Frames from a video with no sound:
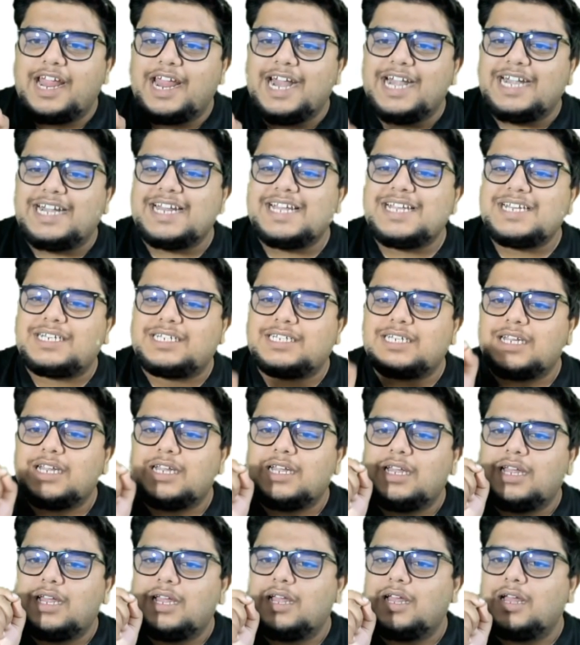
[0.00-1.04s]
it is,
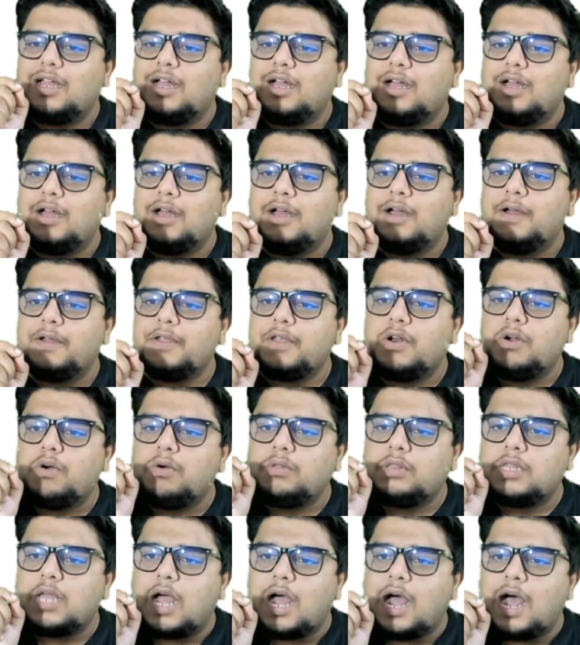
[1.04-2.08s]

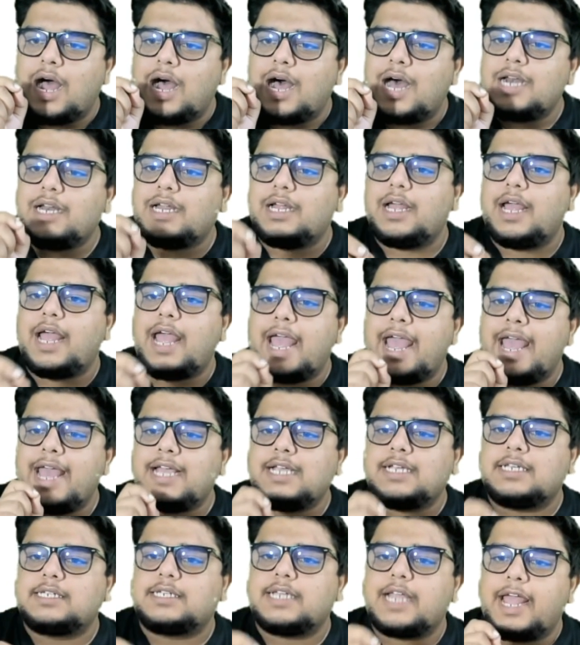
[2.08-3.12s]
the arc
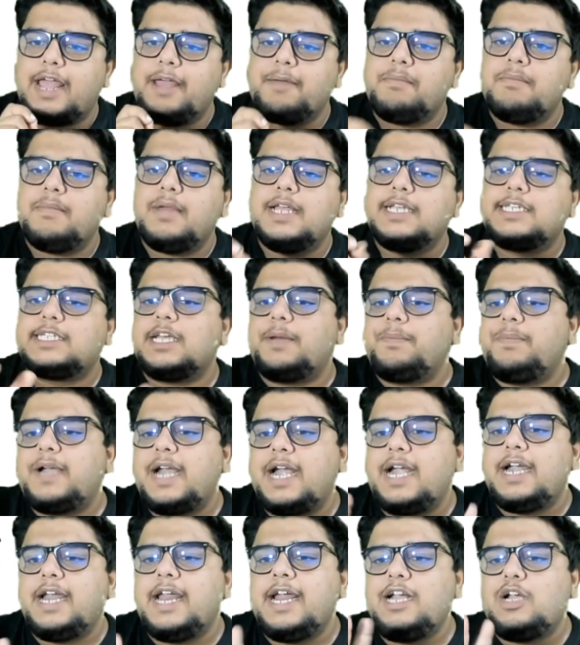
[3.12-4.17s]
XM is
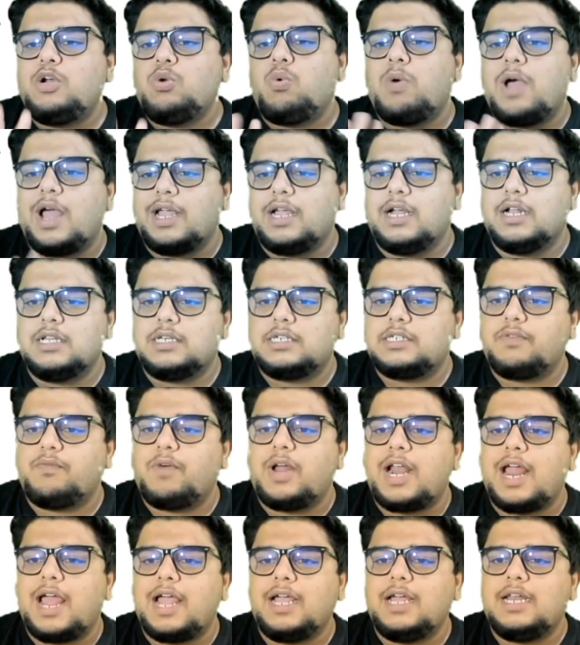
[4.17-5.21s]
subtending 2 angles.
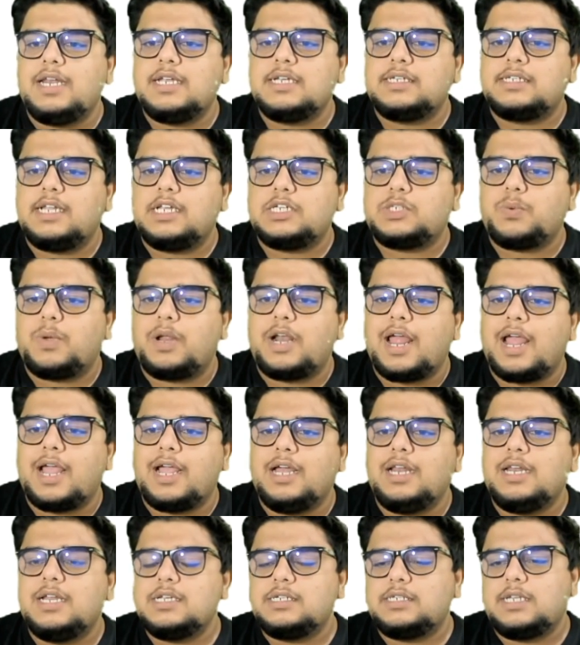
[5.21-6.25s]
One angle is this, one
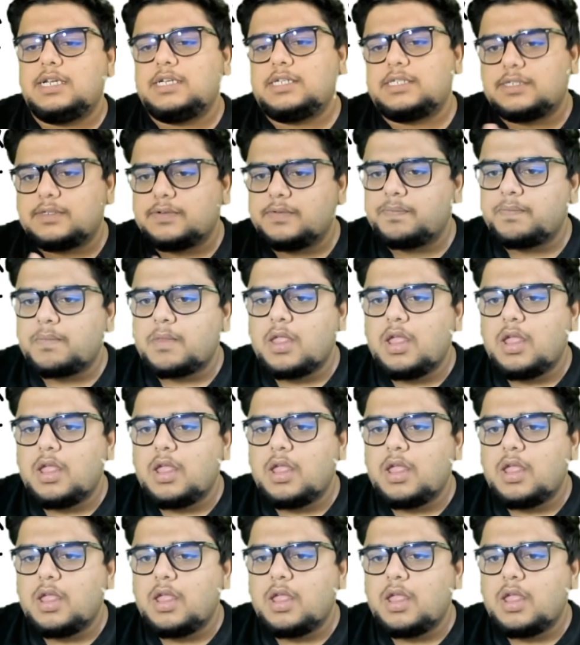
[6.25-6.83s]
angle is this.